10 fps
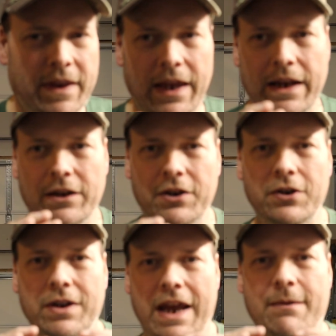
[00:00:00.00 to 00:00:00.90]
the
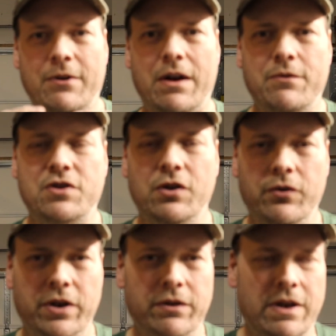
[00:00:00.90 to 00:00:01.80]
little camera I was
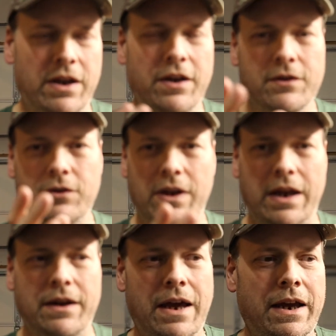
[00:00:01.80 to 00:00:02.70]
showing you, the other
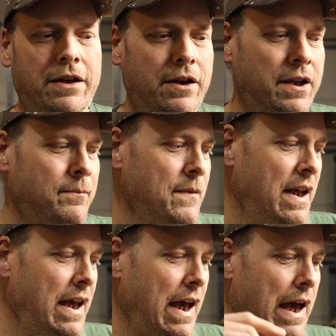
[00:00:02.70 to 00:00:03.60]
Nikon,
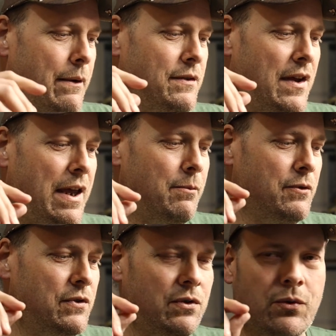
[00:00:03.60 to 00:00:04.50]
I was
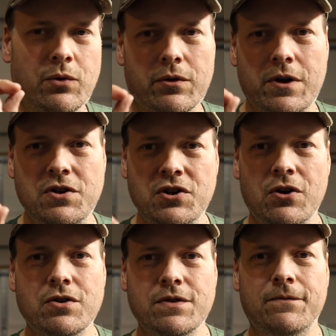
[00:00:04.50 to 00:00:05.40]
able to order a
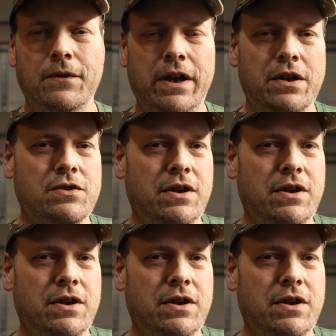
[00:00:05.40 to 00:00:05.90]
charger for it.